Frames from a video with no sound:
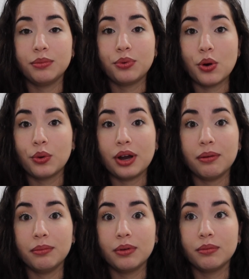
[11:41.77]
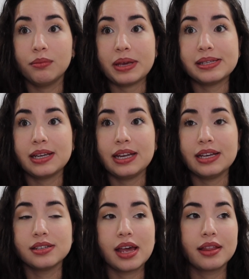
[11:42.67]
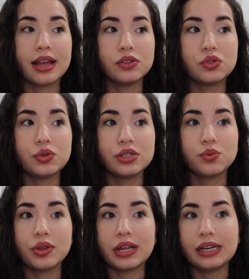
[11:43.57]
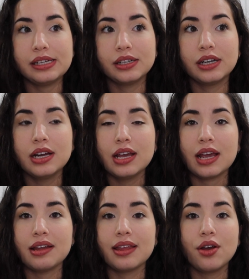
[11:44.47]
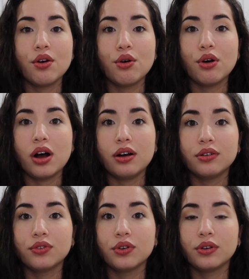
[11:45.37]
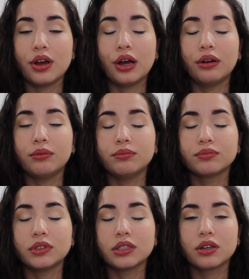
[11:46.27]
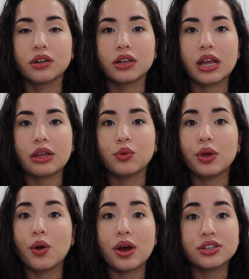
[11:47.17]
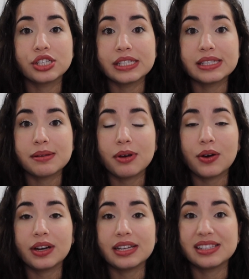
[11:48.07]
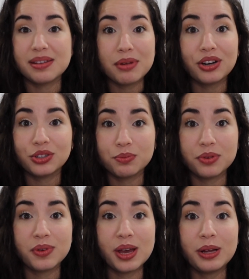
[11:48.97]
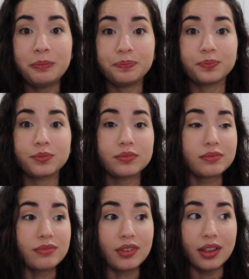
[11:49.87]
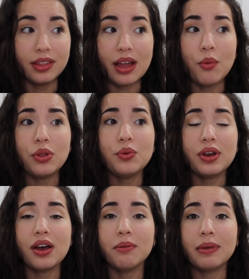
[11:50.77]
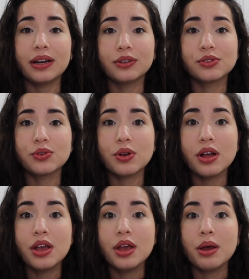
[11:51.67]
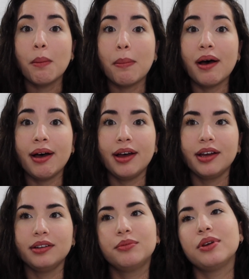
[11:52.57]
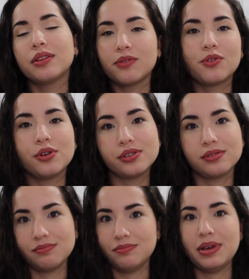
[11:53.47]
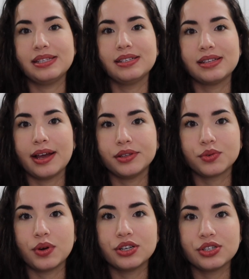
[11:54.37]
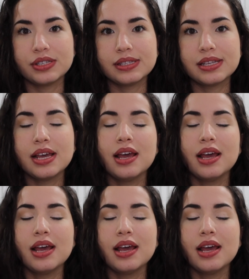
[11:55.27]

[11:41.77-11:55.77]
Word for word: program basically is like 10 students with a leader, and they go off like doing questions about it. It's similar to PBL that we do now in medical school, but with, of course, basic science questions.